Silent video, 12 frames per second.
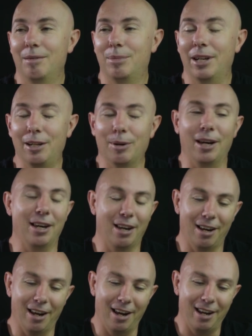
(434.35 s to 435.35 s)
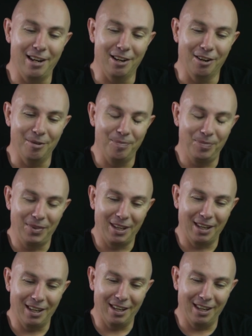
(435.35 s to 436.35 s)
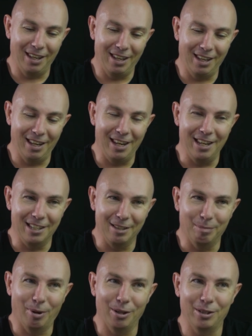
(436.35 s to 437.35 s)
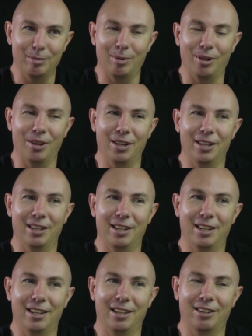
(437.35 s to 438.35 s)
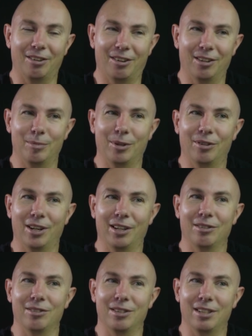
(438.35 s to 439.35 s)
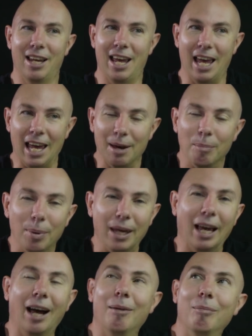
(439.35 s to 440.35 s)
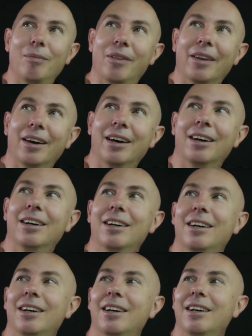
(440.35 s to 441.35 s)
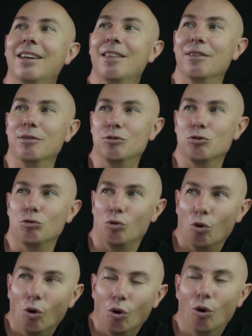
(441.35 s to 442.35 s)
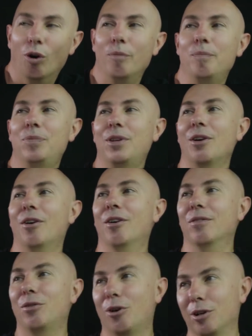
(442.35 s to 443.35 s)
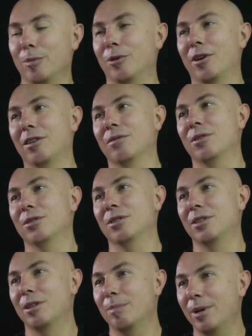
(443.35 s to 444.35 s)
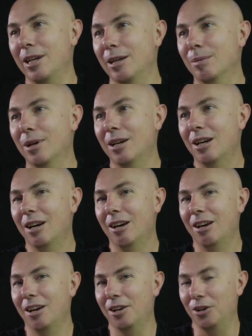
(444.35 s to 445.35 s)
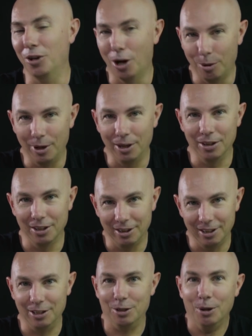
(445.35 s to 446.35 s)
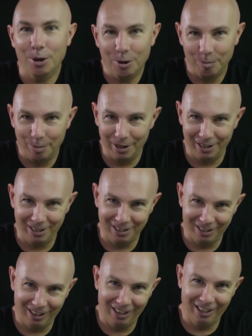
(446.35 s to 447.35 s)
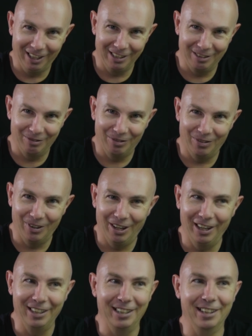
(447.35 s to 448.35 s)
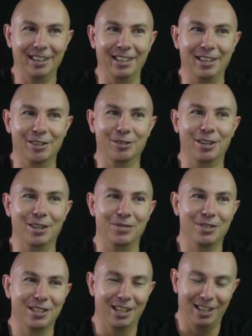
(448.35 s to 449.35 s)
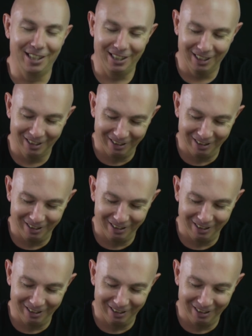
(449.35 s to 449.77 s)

But anyway, you know, is it possible that Conor McGregor is amping up the draw of Conor McGregor versus Khabib, knowing that this will be his last fight in the UFC?